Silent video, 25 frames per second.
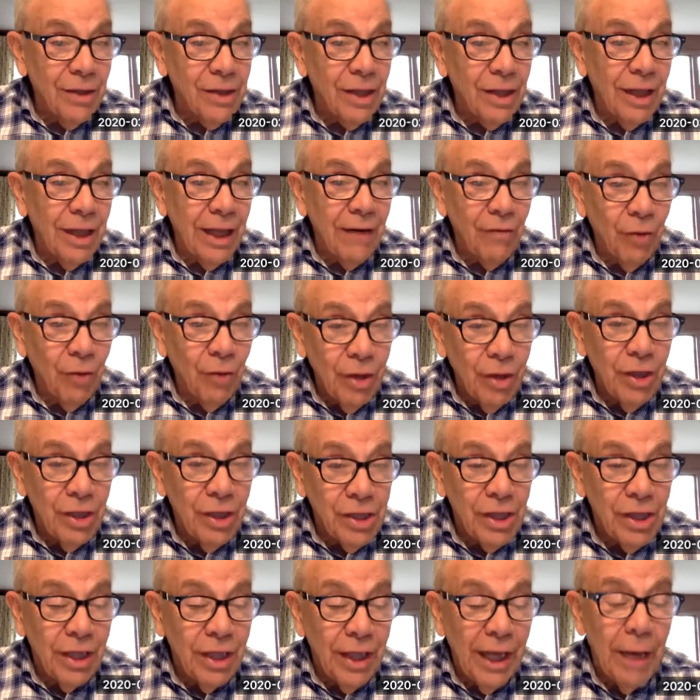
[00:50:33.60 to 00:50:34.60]
a lot of
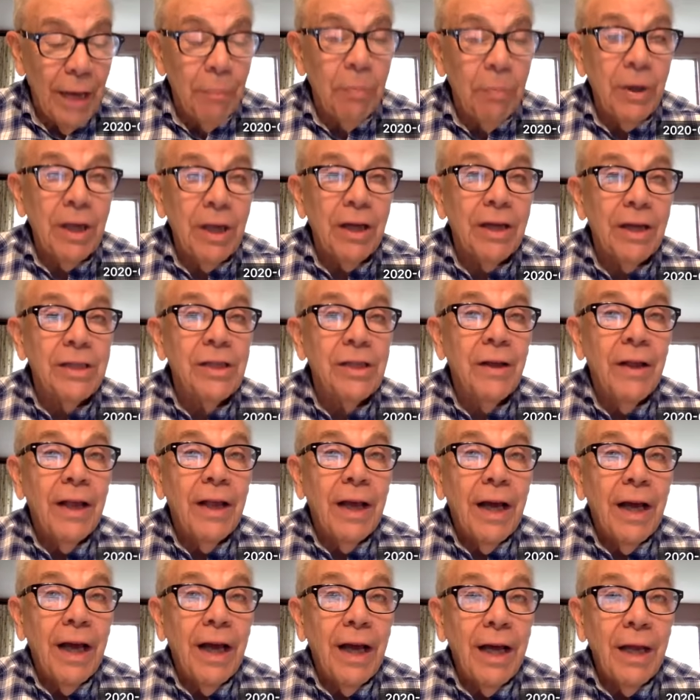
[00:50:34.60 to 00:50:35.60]
goodness in that because
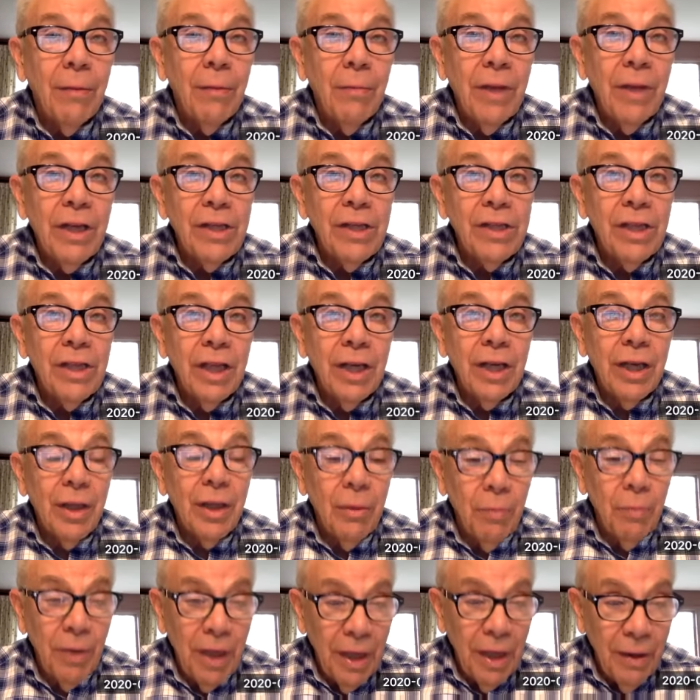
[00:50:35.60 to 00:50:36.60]
it means that it
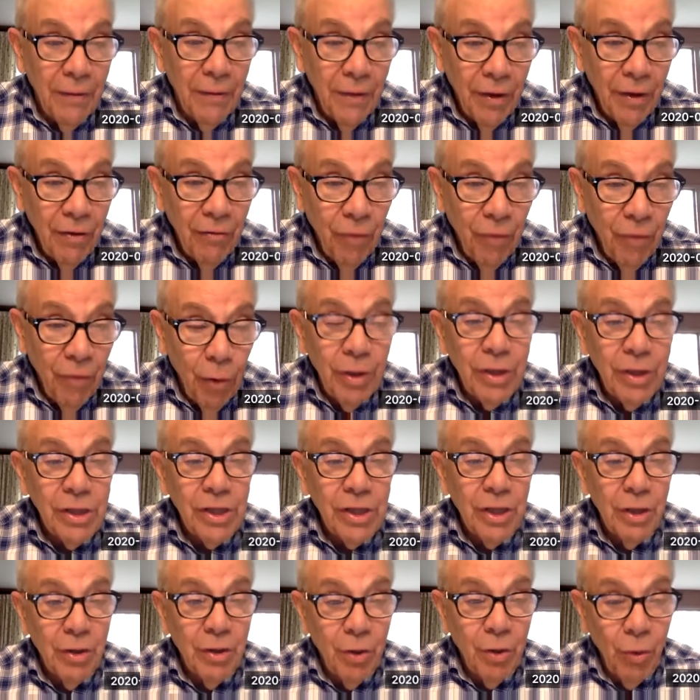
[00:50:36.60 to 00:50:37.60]
can be
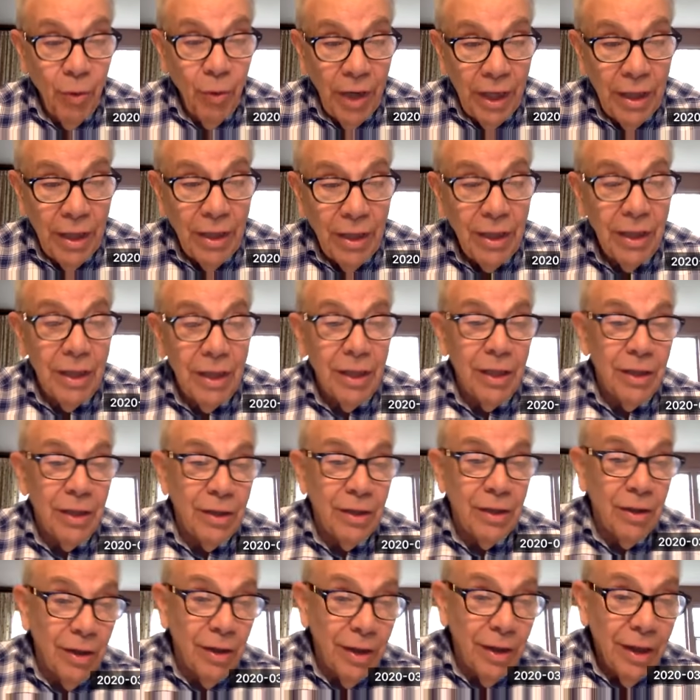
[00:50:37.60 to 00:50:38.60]
focused and directed
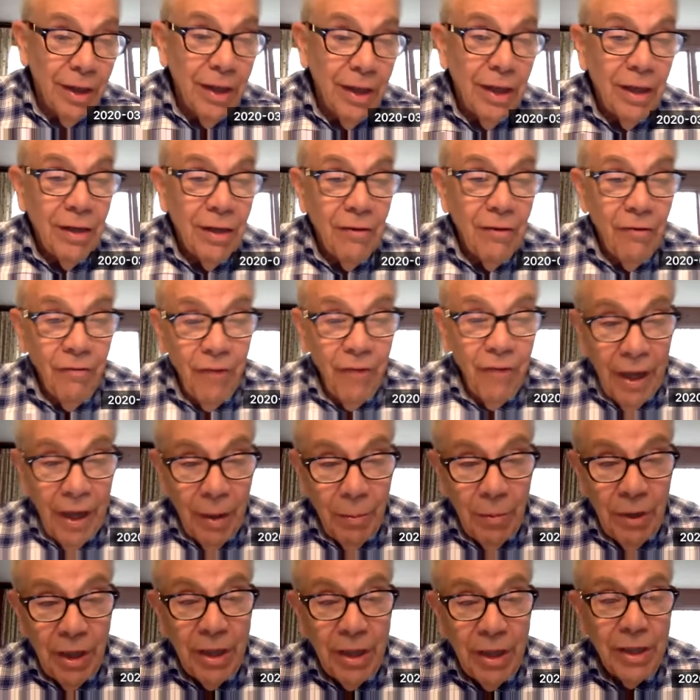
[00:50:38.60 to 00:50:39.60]
to
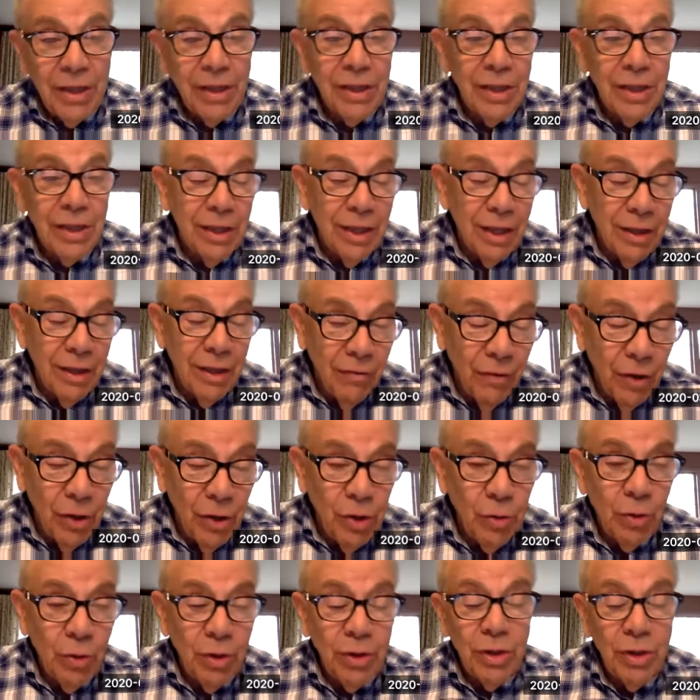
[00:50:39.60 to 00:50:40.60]
families and
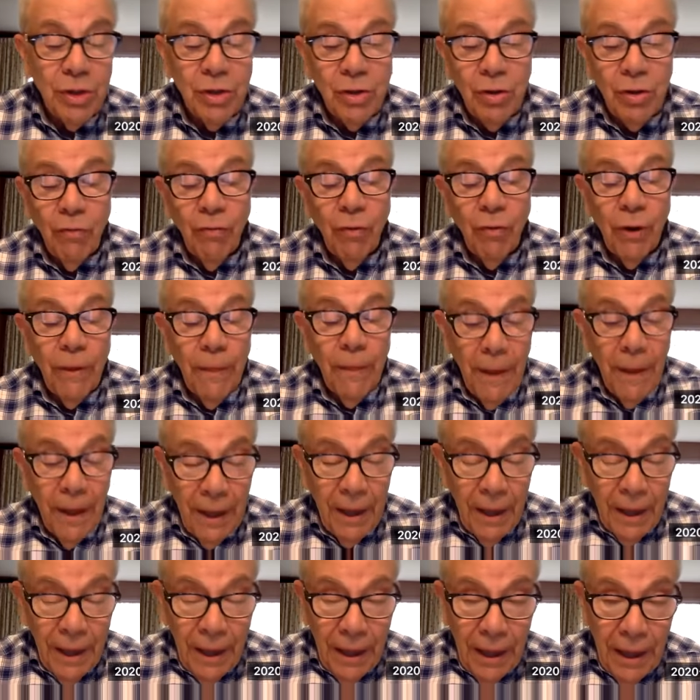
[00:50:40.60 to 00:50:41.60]
individuals and so forth.
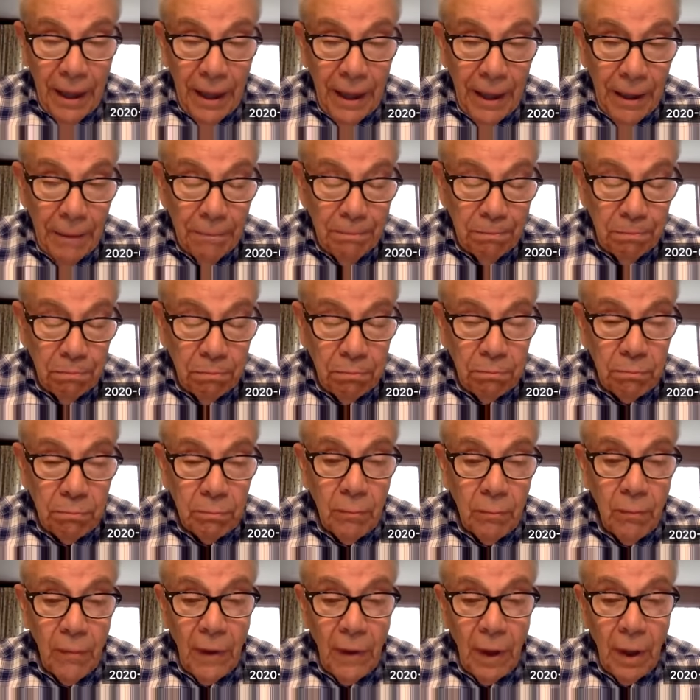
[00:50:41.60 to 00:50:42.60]

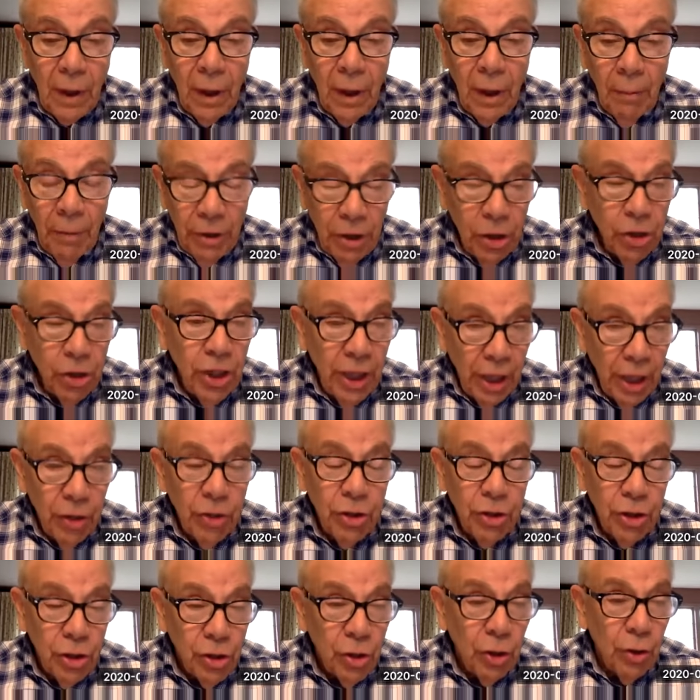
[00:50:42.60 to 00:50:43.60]
But the
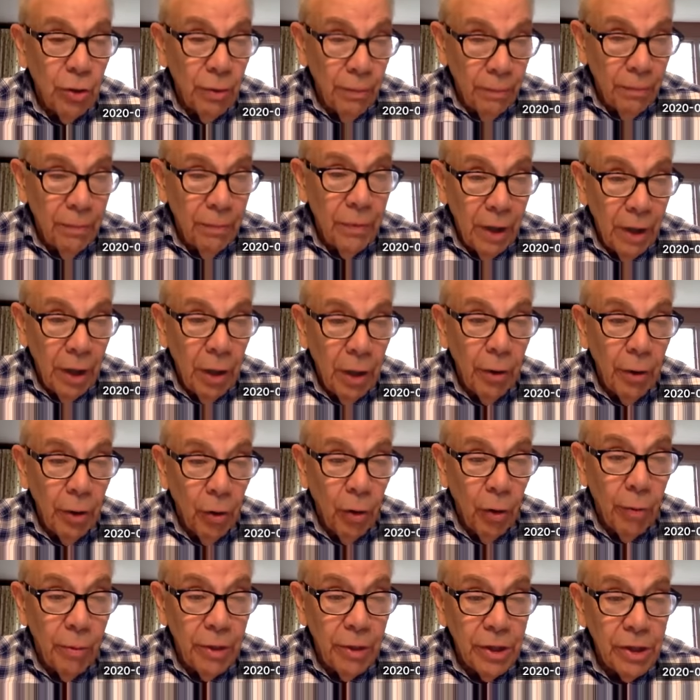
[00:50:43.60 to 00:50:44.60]
challenges are
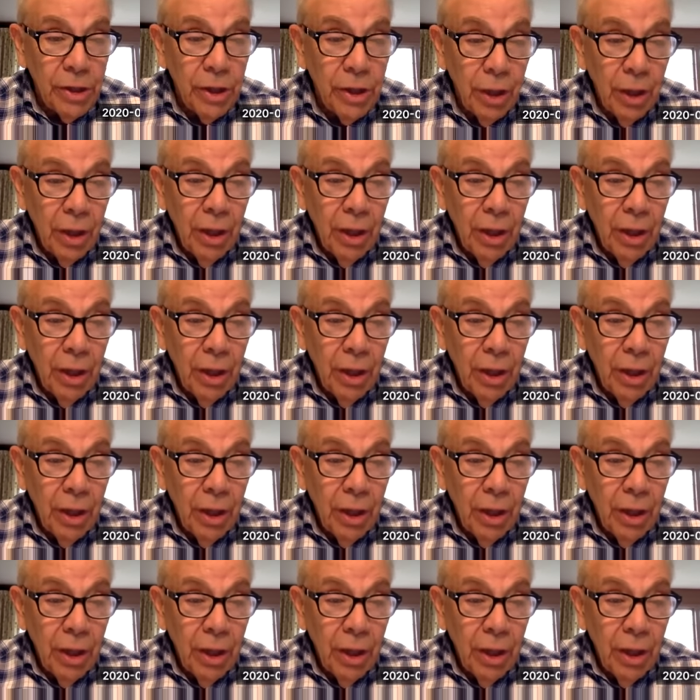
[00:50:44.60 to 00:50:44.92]
enormous.